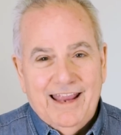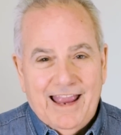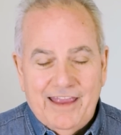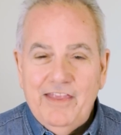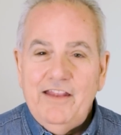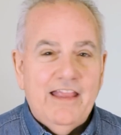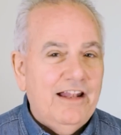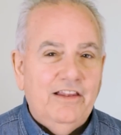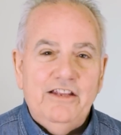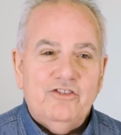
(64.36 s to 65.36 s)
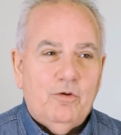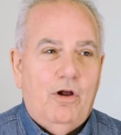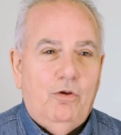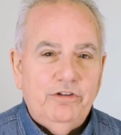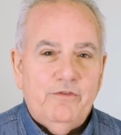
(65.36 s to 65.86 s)
And then that leads to a
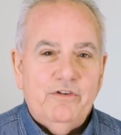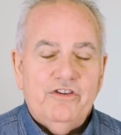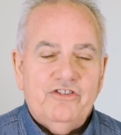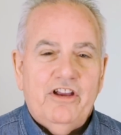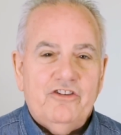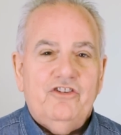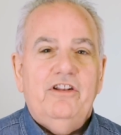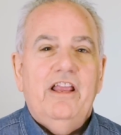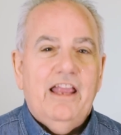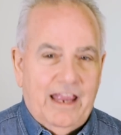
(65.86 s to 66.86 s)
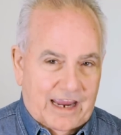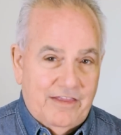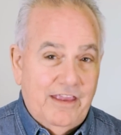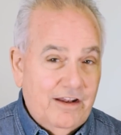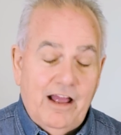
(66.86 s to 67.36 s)
whole different discussion.
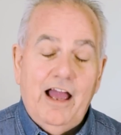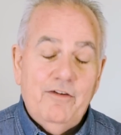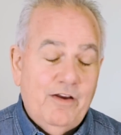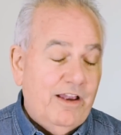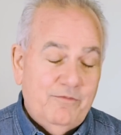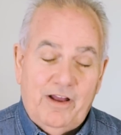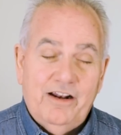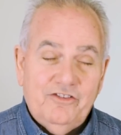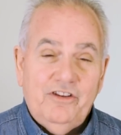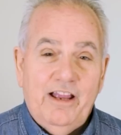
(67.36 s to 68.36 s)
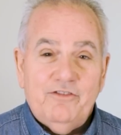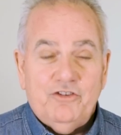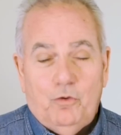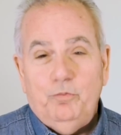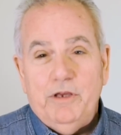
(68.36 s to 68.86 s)
And then honestly, I've
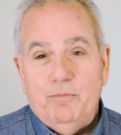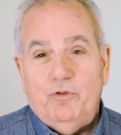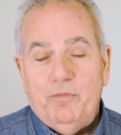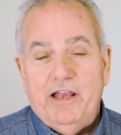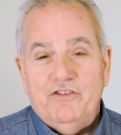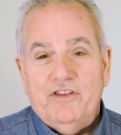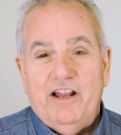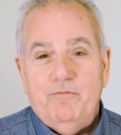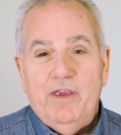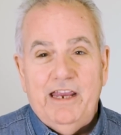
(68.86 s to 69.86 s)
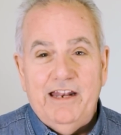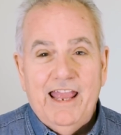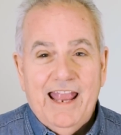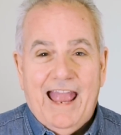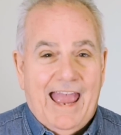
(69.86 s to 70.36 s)
sold people pens that I've made
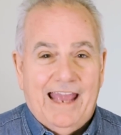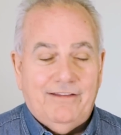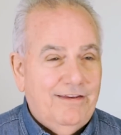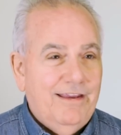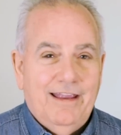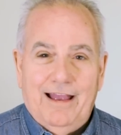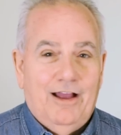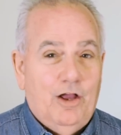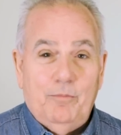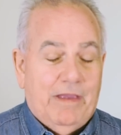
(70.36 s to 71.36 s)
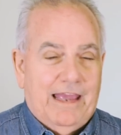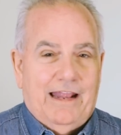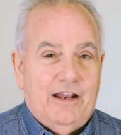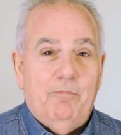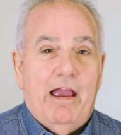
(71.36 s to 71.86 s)
at
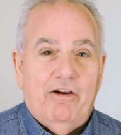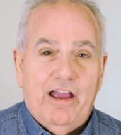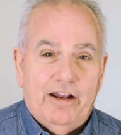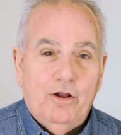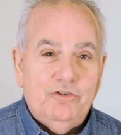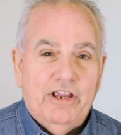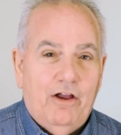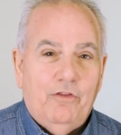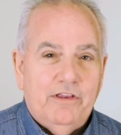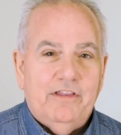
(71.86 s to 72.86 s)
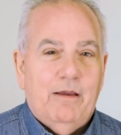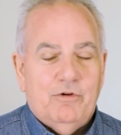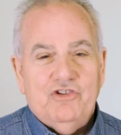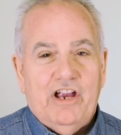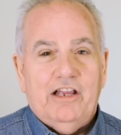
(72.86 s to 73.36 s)
a Marriott hotel that
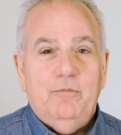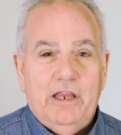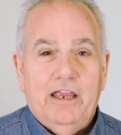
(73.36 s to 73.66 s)
were checking me